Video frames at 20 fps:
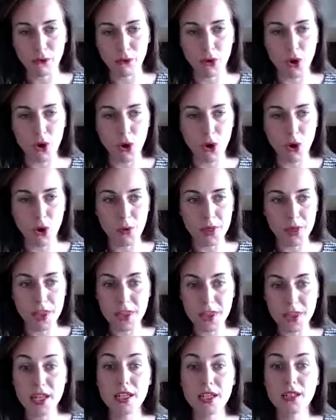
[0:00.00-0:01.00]
for the
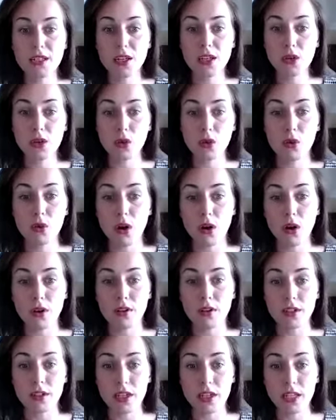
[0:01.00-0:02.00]
things that go
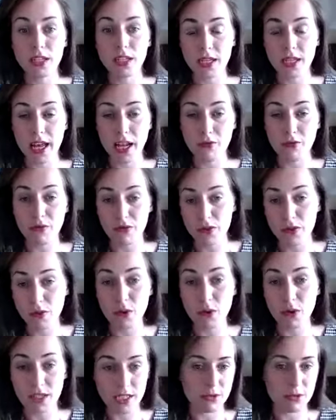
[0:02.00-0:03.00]
on in your life. You
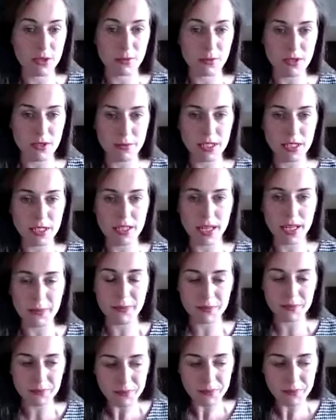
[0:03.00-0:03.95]
want to take responsibility.